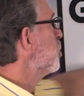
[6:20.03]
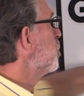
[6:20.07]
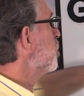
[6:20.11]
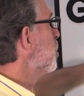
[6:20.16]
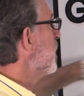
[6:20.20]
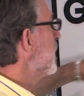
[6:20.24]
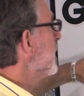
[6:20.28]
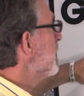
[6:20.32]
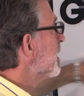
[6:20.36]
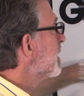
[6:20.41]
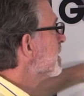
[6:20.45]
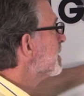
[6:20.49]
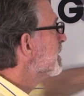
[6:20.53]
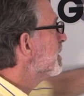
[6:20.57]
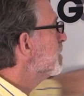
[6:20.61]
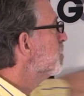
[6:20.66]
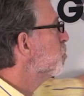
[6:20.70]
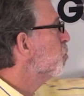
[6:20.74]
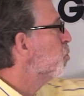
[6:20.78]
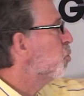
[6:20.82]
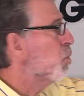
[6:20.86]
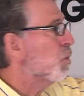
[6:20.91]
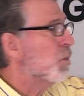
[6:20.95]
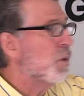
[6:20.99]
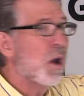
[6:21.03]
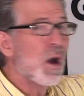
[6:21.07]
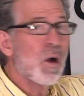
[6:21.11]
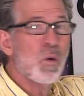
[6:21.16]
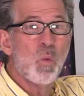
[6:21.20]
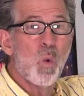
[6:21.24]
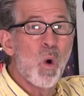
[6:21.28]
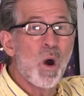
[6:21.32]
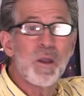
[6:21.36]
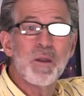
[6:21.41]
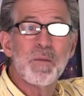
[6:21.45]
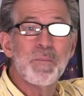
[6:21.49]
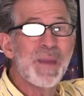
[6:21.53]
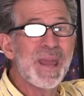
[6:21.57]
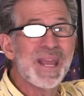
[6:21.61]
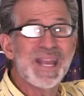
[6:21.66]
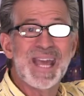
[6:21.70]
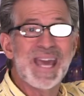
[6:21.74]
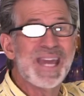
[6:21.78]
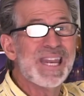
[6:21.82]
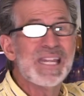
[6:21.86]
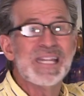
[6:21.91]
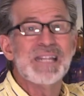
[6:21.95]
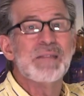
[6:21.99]
She doesn't uh, want to
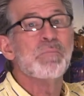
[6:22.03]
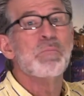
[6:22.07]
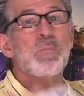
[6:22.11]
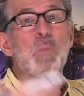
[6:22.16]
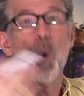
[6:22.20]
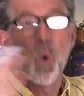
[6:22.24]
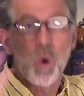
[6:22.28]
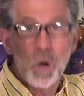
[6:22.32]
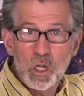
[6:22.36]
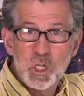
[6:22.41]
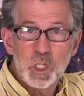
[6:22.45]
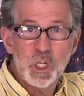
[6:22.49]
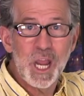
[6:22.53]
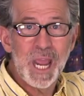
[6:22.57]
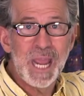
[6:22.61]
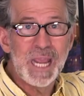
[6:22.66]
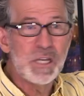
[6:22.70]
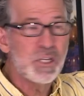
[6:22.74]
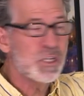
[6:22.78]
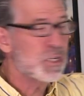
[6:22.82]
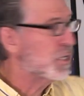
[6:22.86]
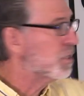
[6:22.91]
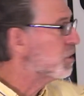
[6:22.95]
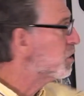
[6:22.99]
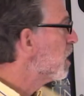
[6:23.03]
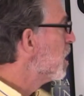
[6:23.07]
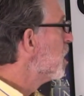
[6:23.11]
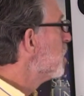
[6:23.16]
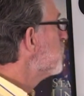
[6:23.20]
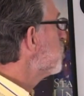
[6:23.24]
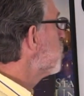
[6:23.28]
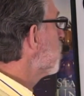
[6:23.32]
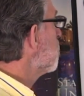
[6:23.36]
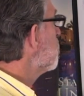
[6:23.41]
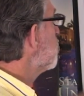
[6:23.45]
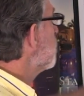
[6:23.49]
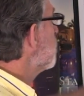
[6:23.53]
make any more changes, so